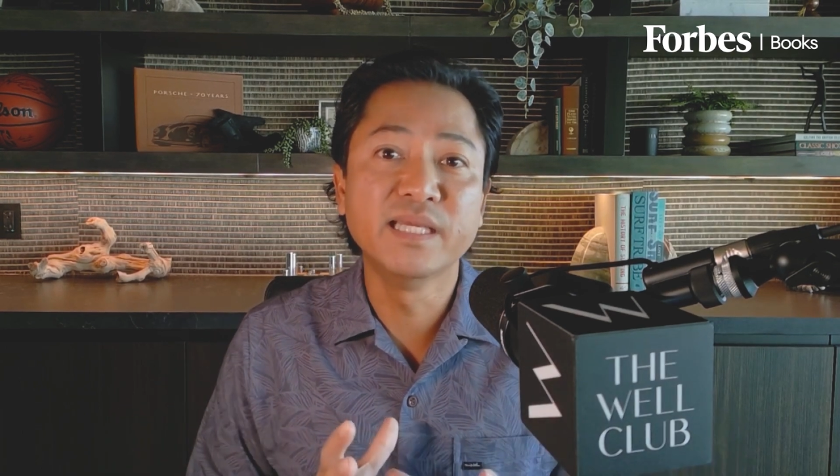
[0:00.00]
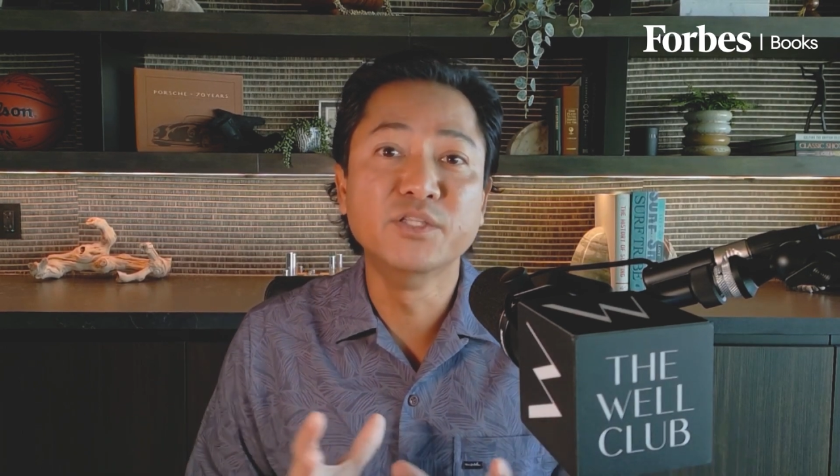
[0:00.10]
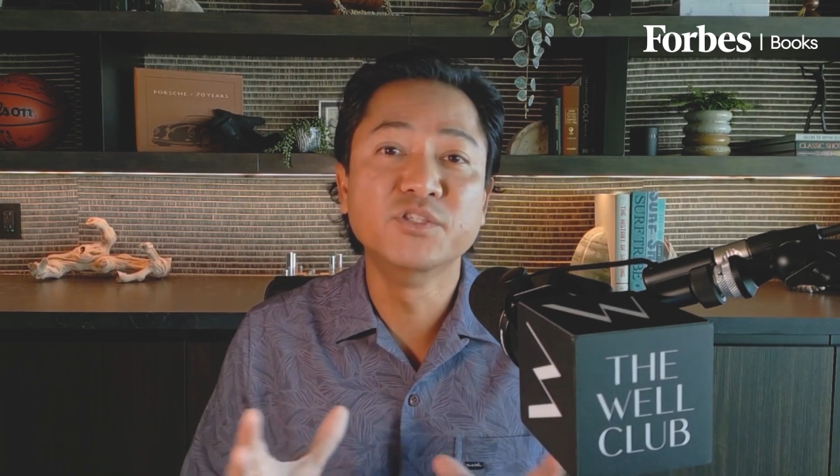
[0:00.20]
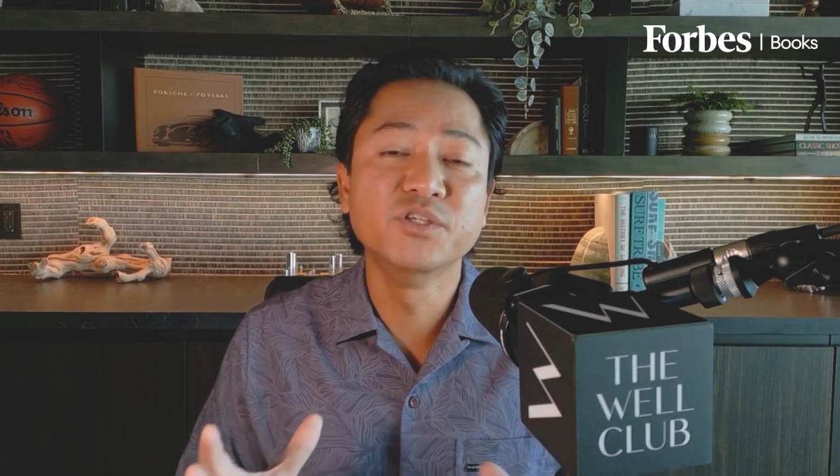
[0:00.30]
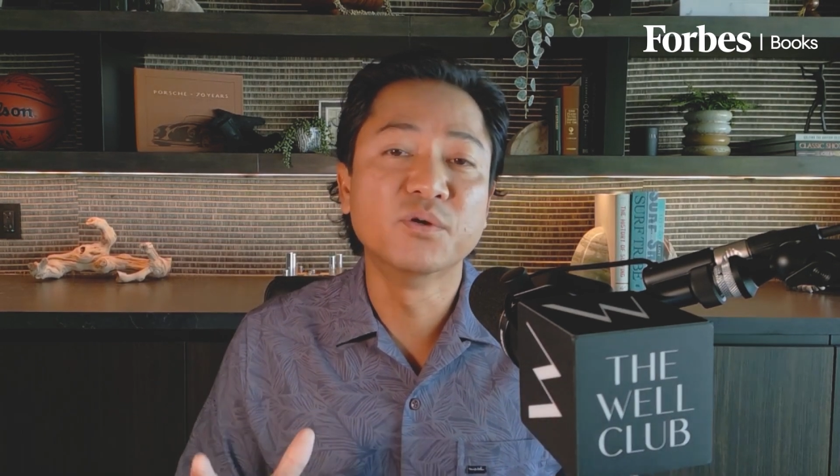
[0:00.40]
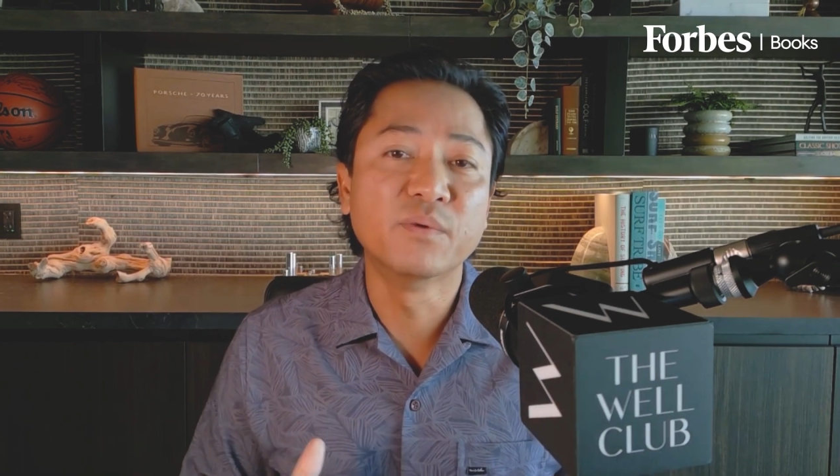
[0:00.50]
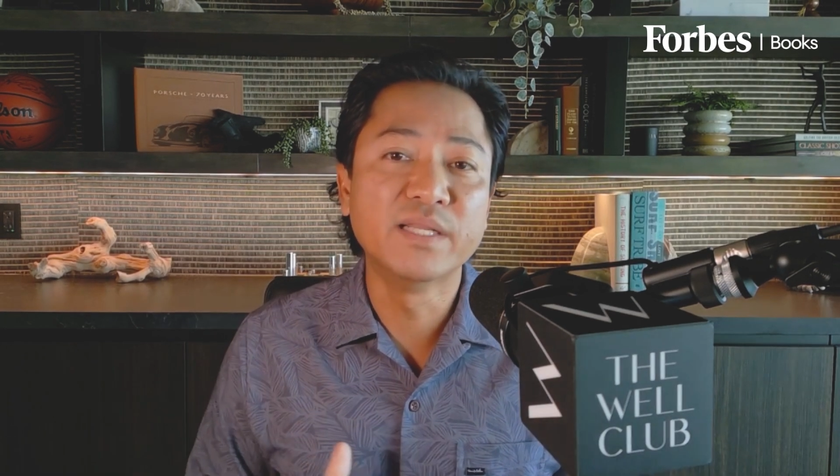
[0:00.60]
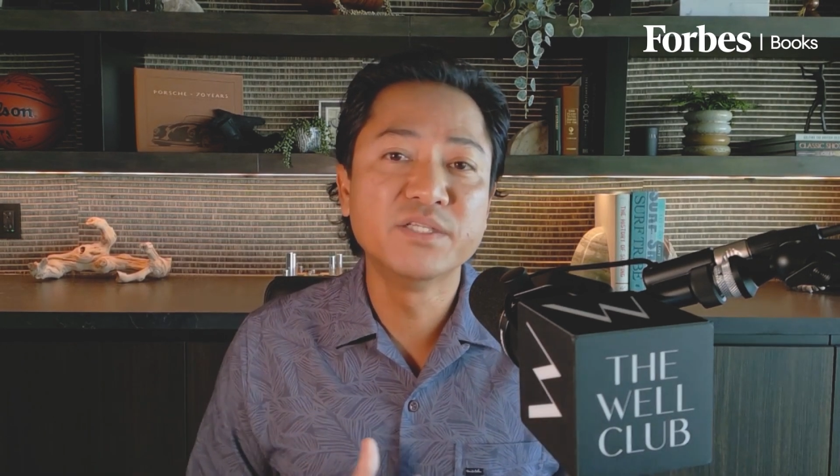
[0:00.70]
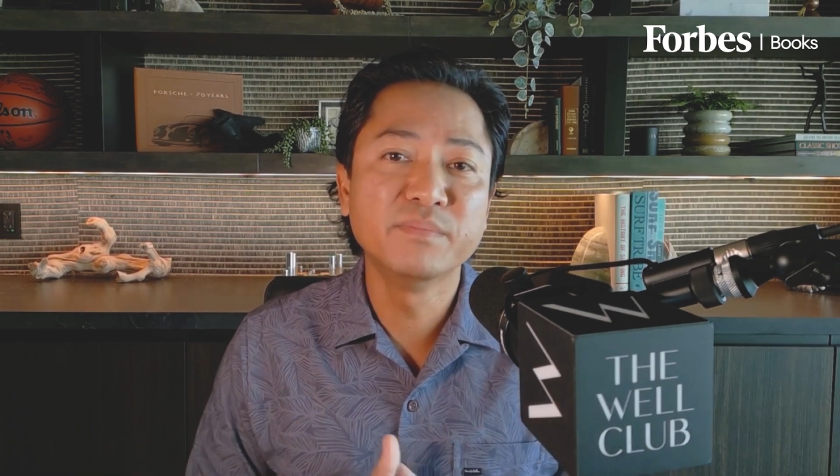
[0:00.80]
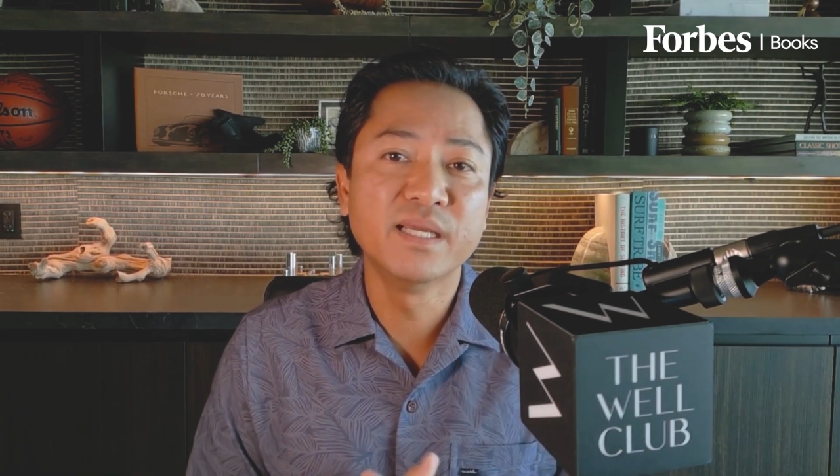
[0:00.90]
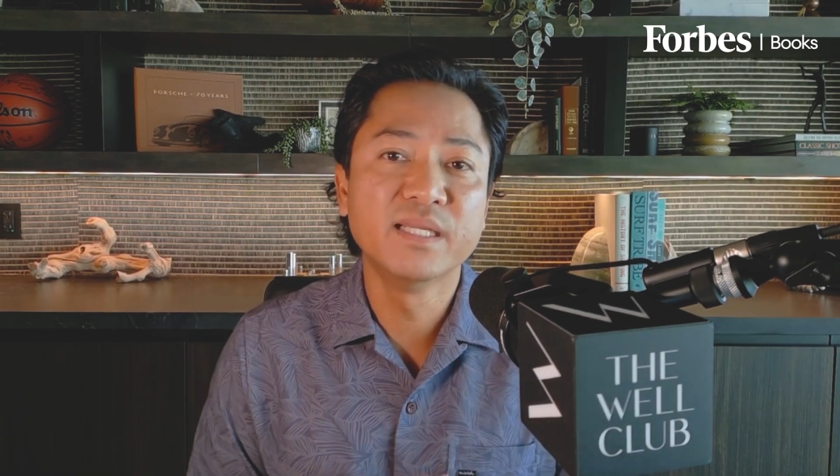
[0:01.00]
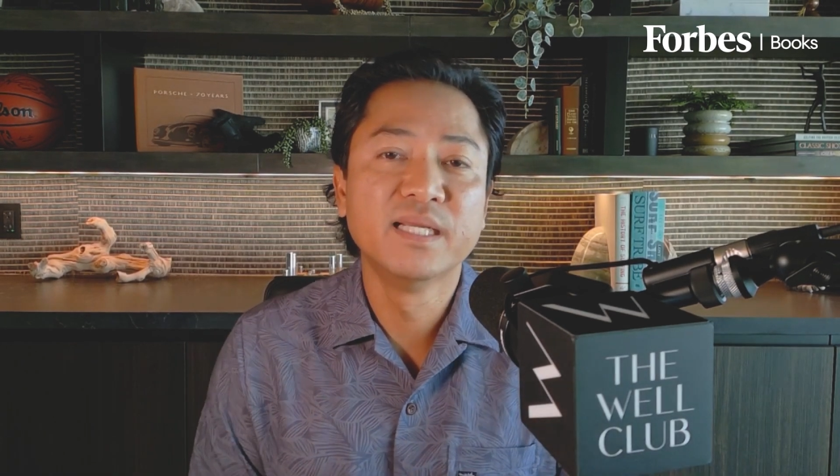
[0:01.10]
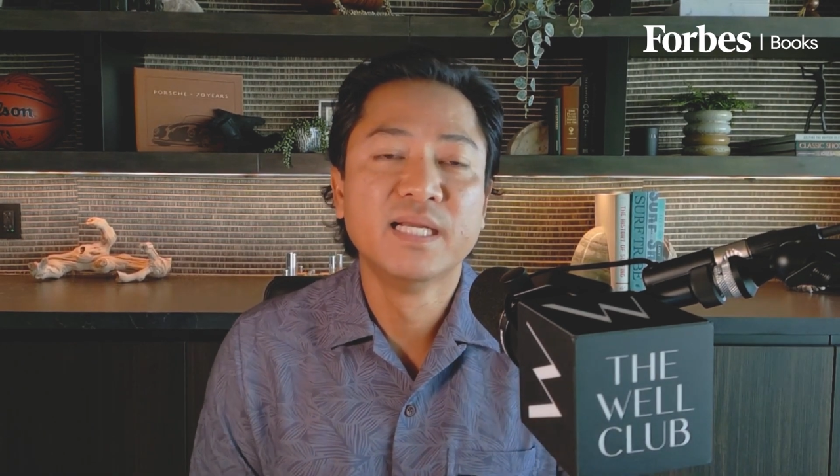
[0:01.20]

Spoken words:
into your regimen,